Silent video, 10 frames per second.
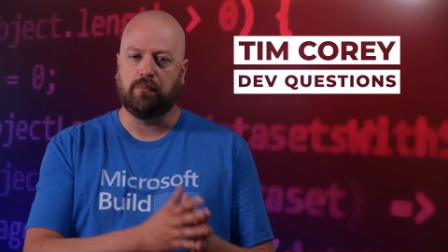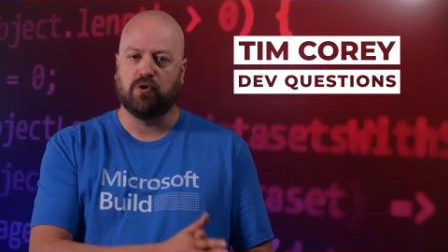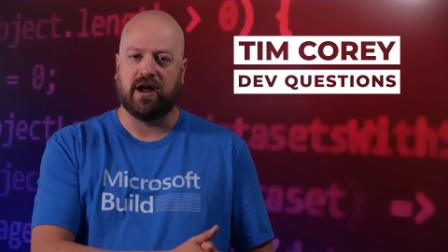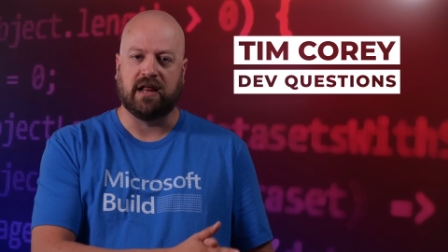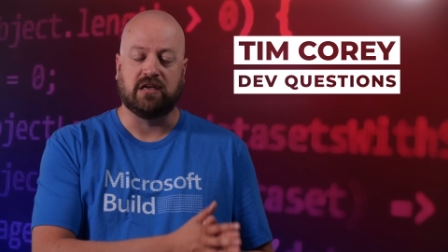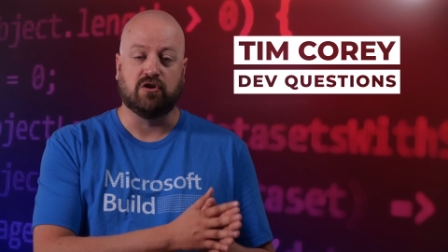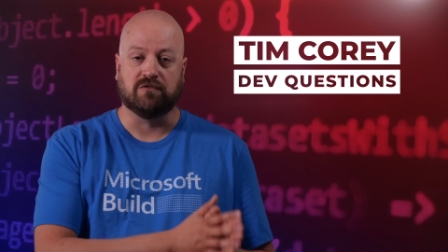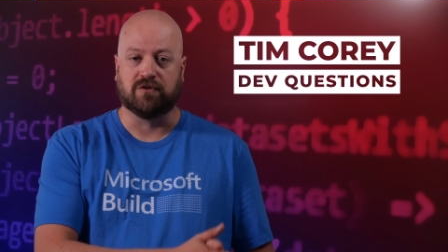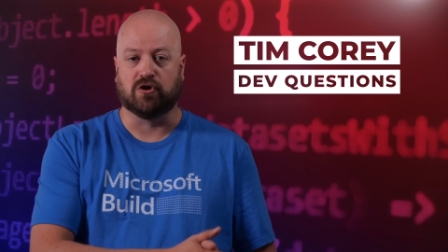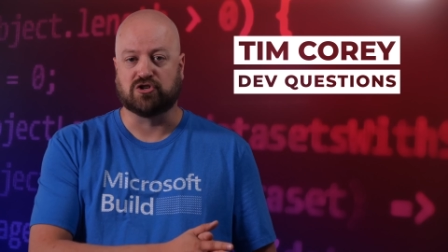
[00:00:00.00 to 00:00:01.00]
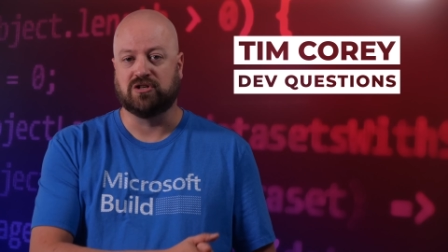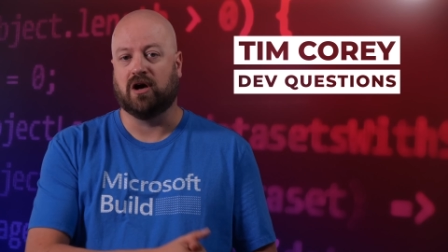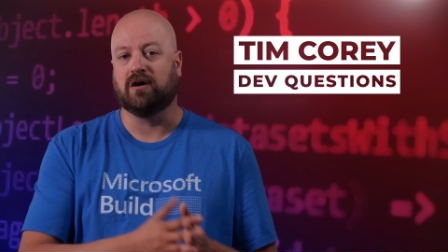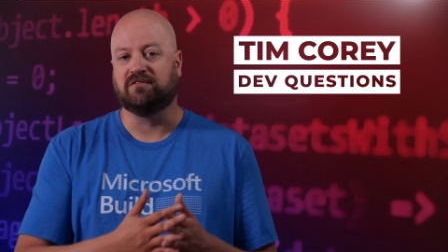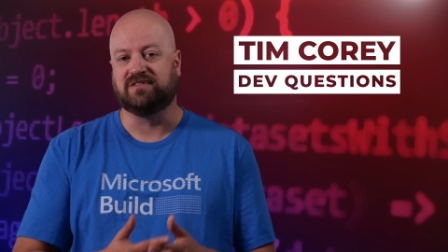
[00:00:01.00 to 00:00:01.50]
upgrading your
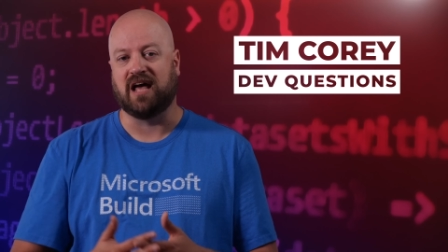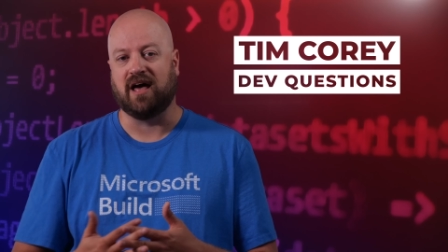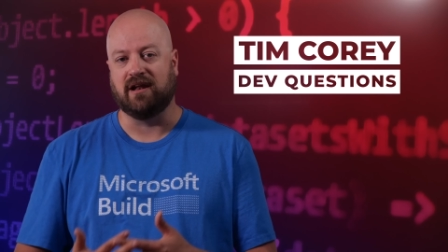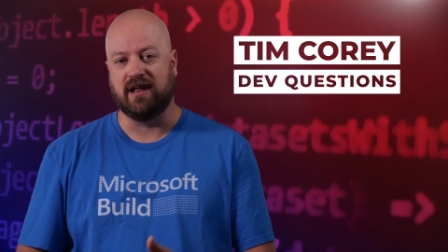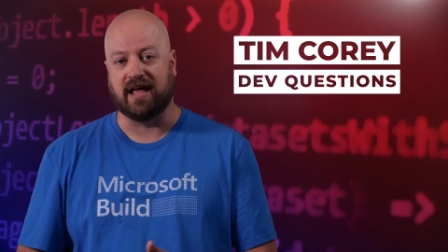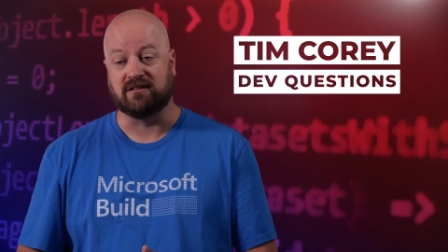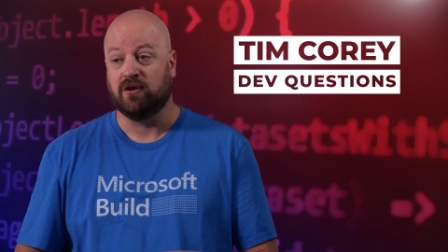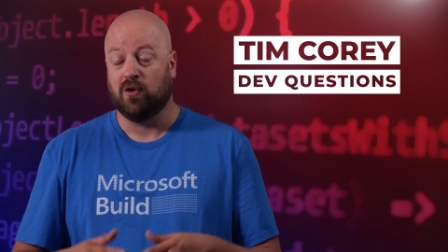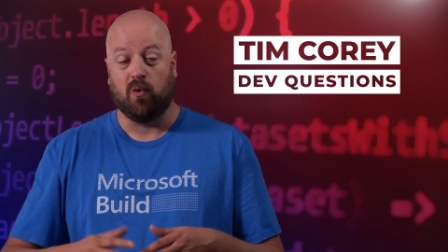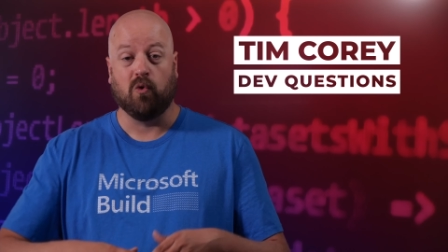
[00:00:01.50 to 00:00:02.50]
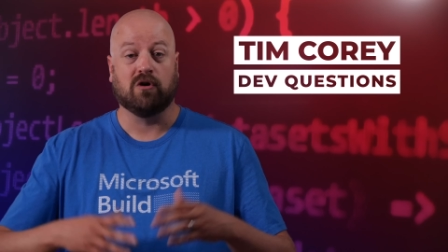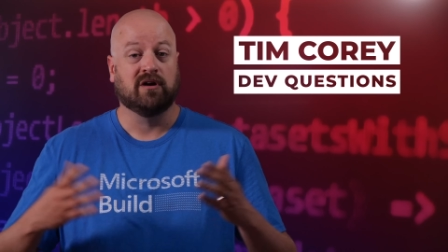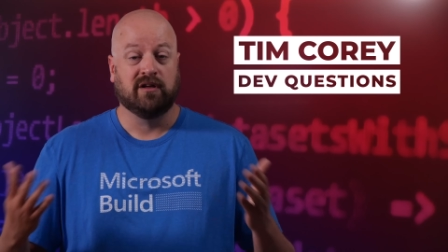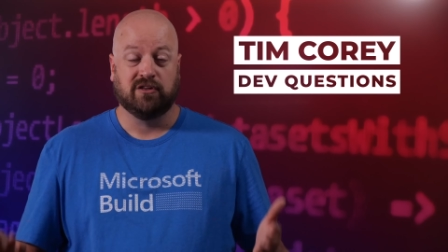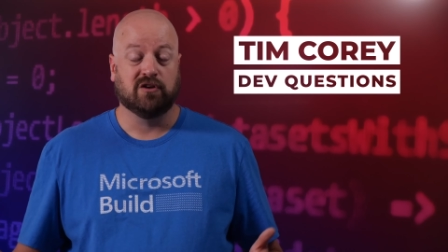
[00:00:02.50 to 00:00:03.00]
version of .NET
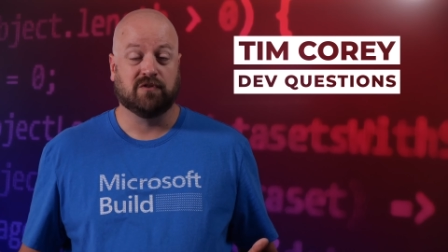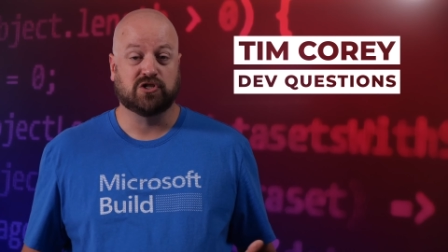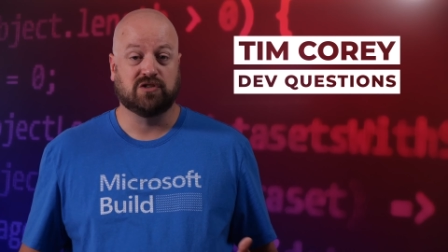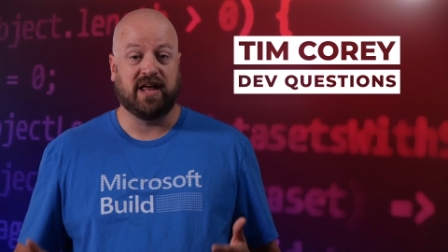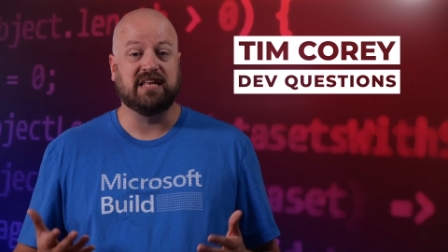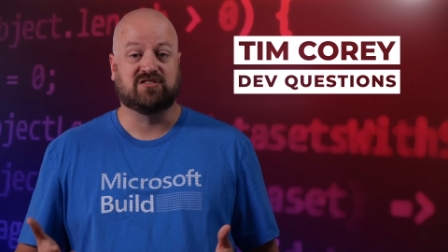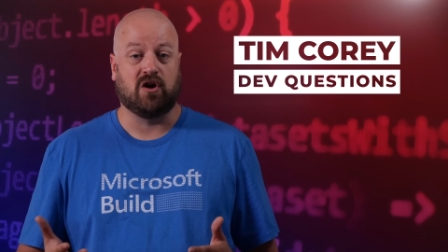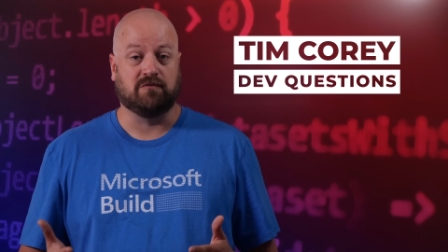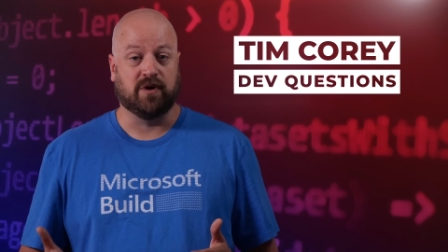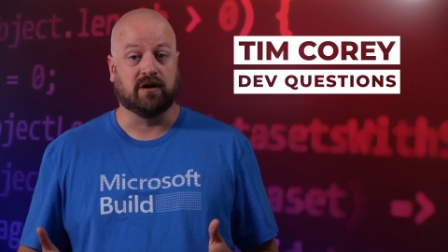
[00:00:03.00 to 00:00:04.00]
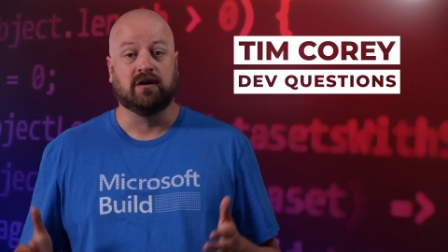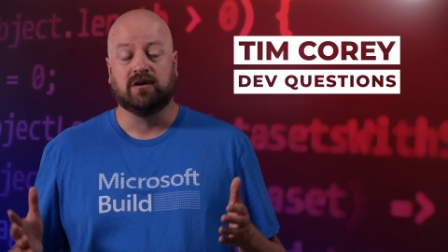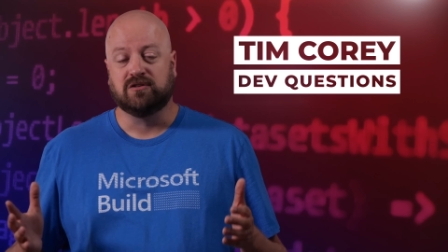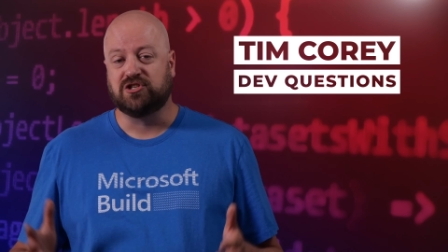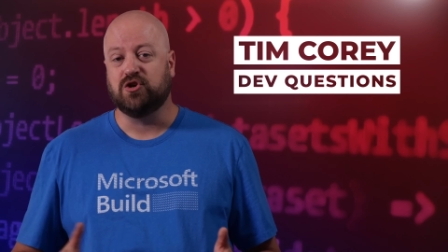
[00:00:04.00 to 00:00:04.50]
or your version of any
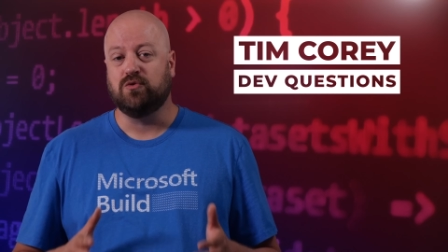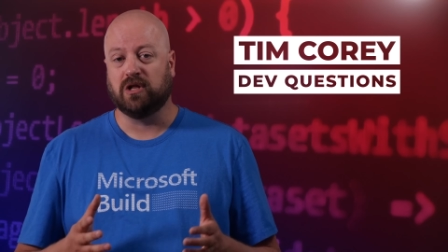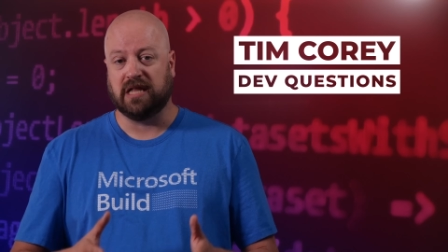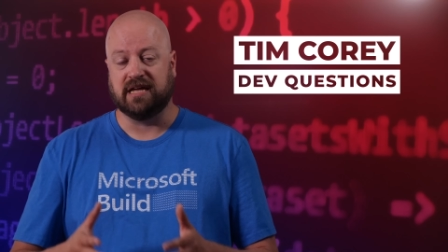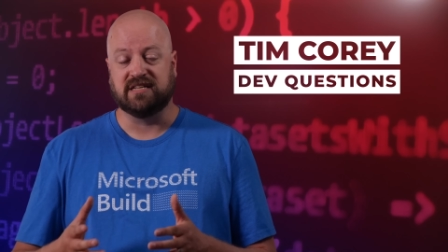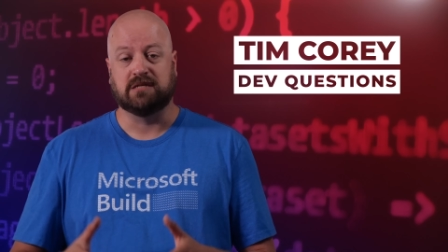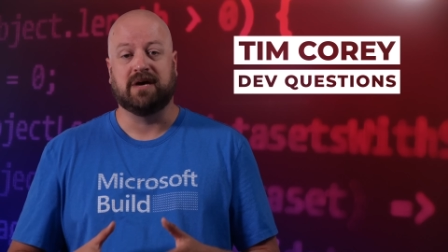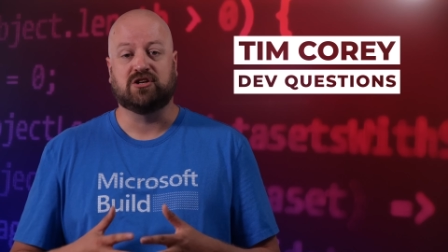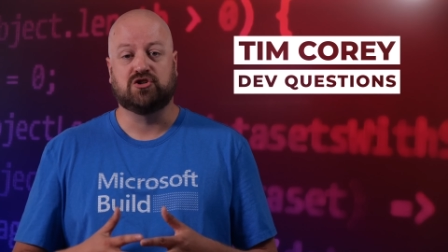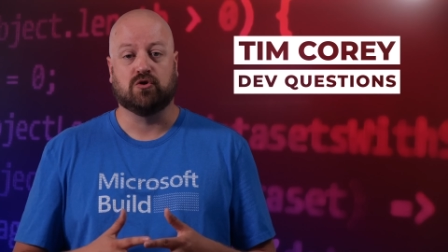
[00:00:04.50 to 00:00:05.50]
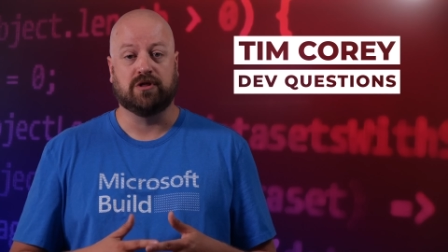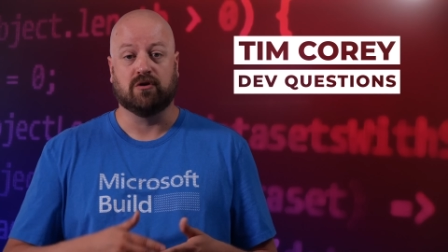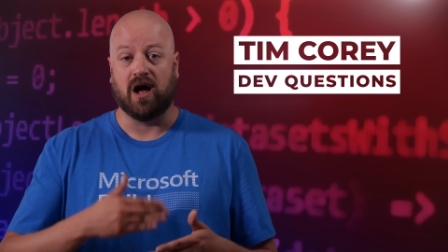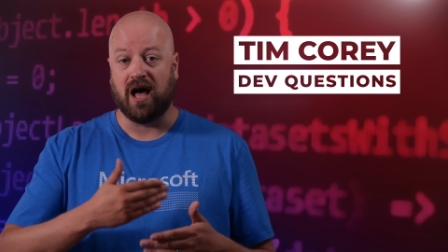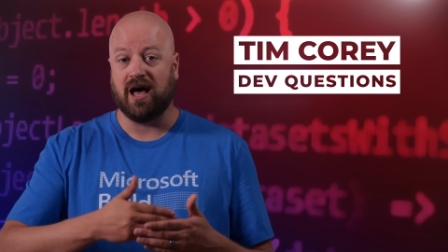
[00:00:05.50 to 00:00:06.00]
software to the latest, to make sure
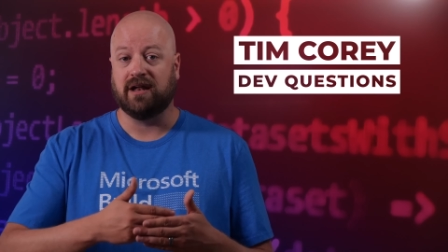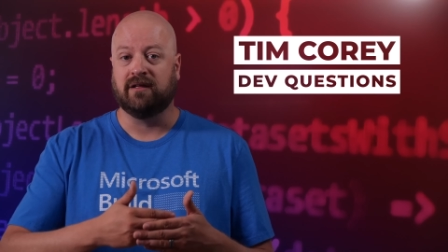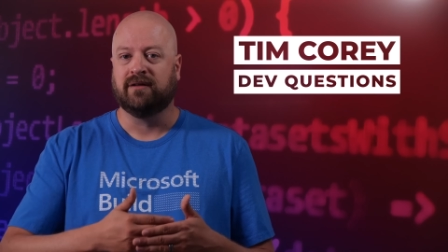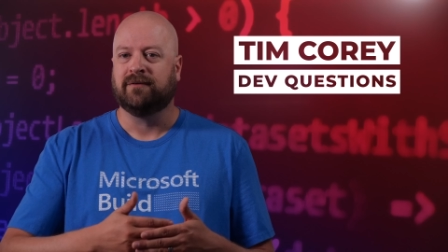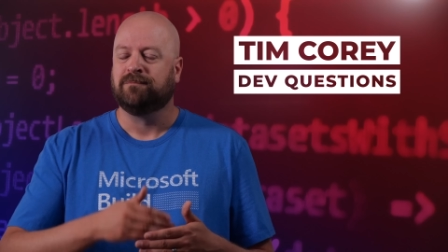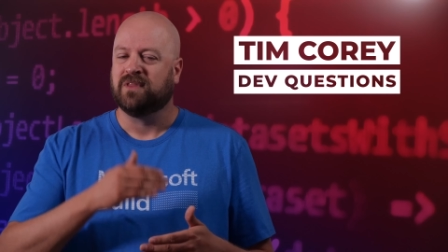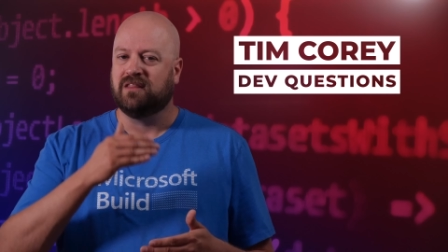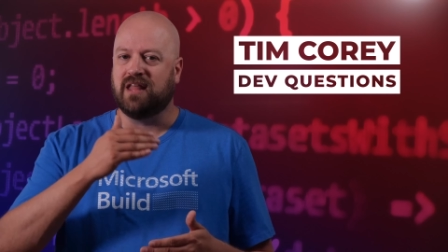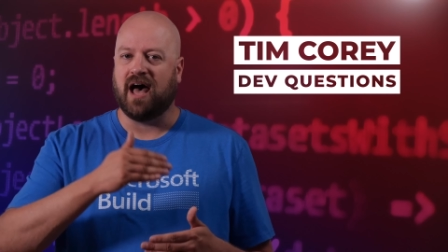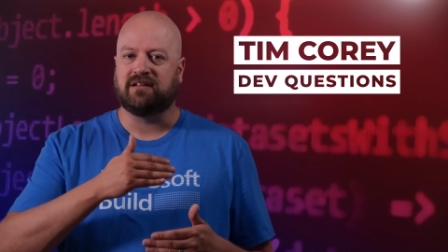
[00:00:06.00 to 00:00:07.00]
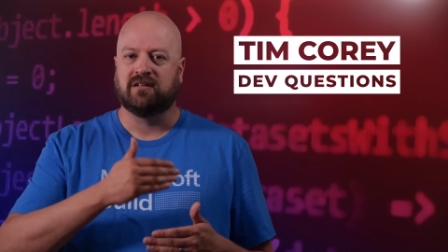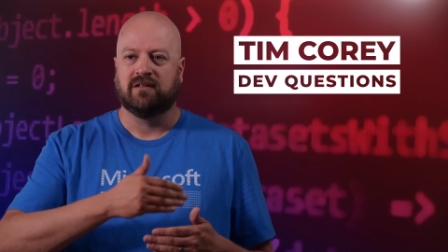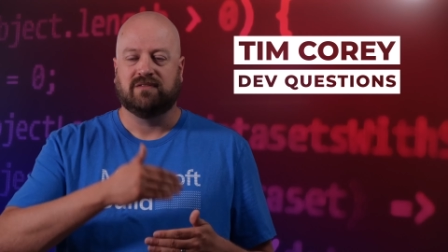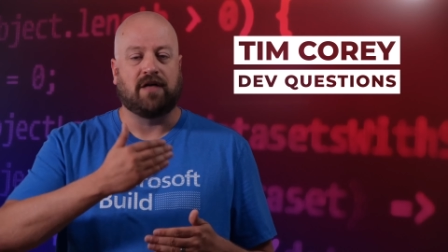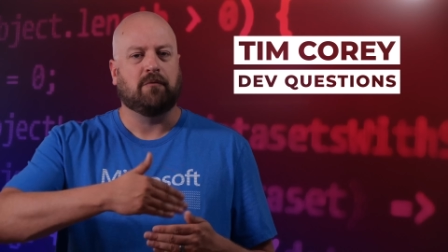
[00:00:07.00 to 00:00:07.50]
you're on
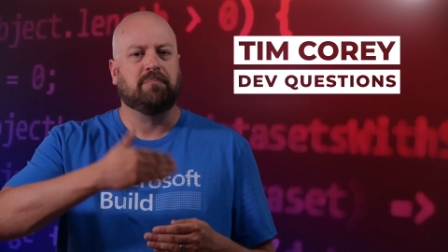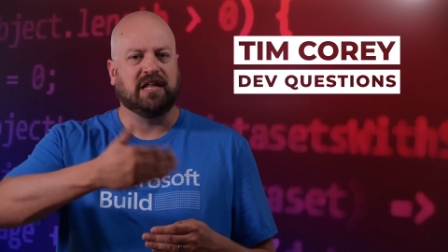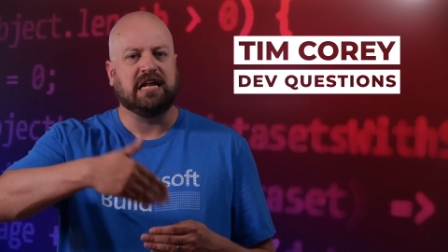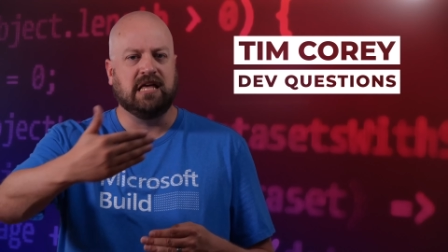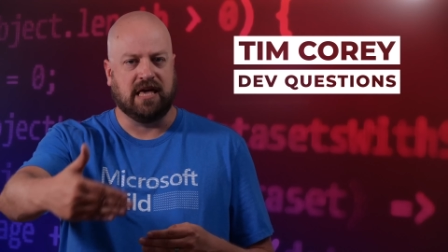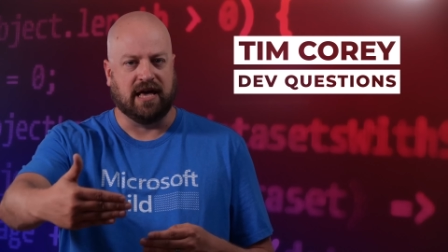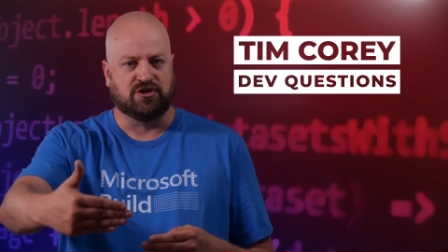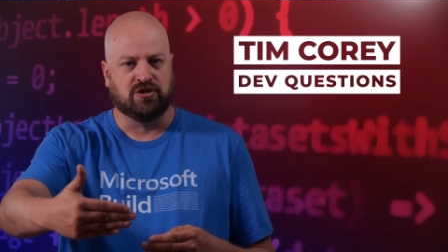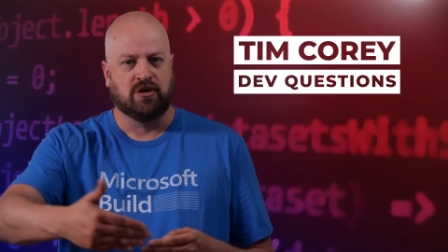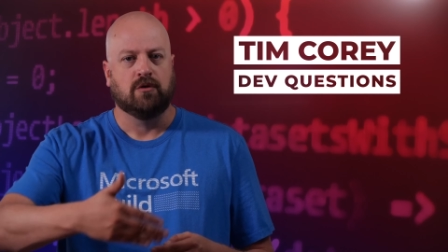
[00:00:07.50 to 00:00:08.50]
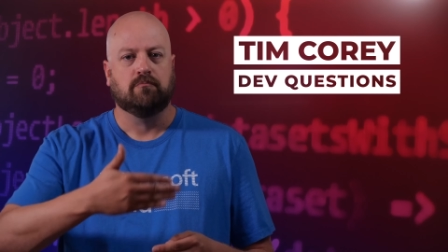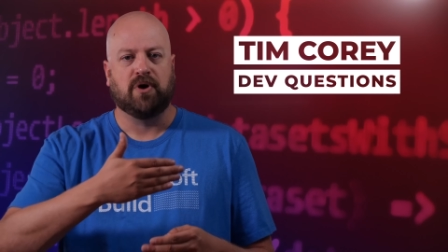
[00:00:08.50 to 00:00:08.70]
not the bleeding edge,